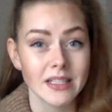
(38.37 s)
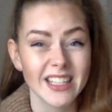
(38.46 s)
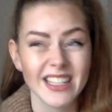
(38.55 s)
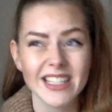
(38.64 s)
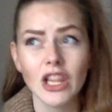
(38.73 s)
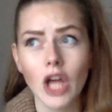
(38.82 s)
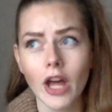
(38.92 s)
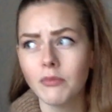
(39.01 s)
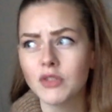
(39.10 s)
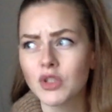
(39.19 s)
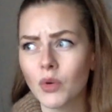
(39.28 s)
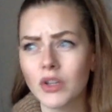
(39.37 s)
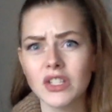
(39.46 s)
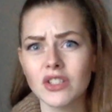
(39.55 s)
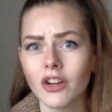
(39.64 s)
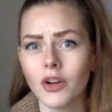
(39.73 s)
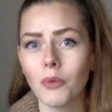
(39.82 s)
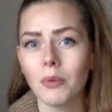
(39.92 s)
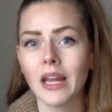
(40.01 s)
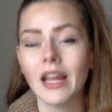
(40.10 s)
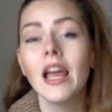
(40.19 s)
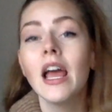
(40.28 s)
Because a lot of stores start
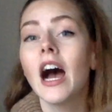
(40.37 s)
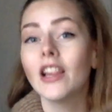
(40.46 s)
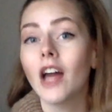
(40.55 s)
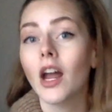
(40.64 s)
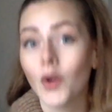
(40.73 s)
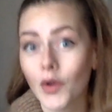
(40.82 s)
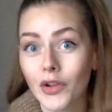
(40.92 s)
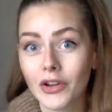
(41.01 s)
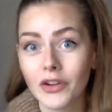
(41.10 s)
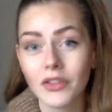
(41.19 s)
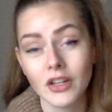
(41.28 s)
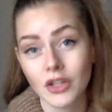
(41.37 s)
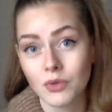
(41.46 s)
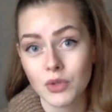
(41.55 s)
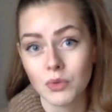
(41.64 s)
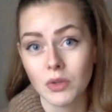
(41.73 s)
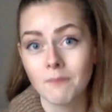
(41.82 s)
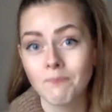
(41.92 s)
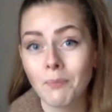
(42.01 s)
opening a lot earlier than usual.